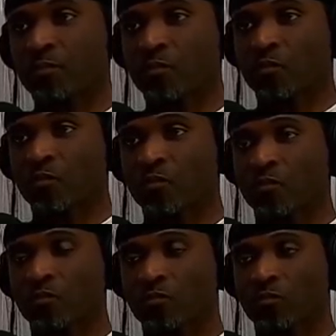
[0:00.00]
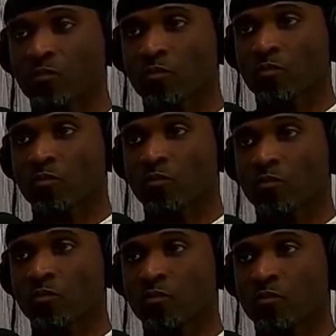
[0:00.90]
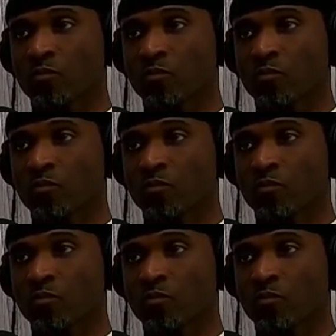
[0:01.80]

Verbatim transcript: so you you